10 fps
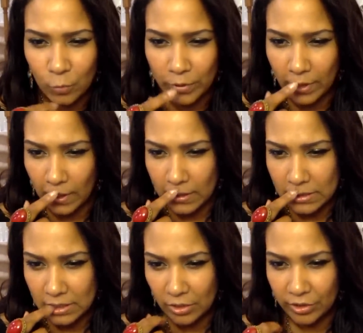
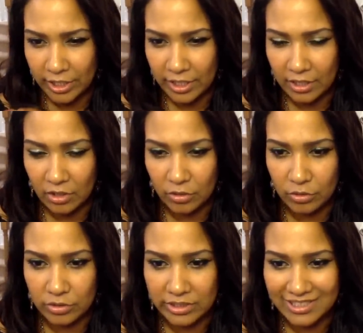Rihanna's 30,
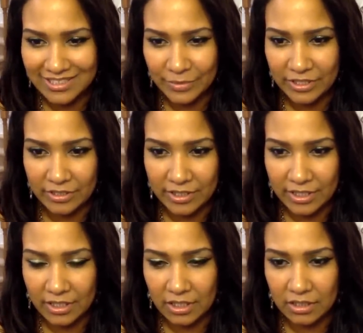or it's going to be
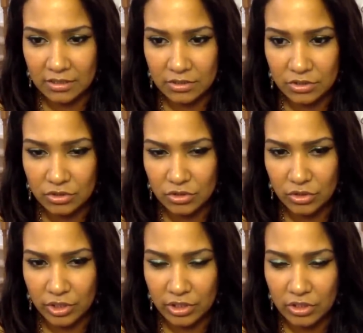30, I think. She's
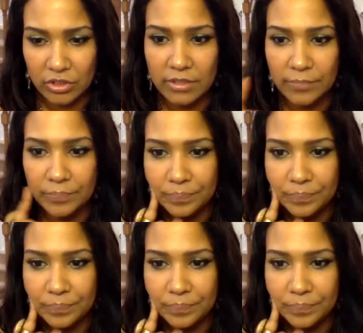30, 30.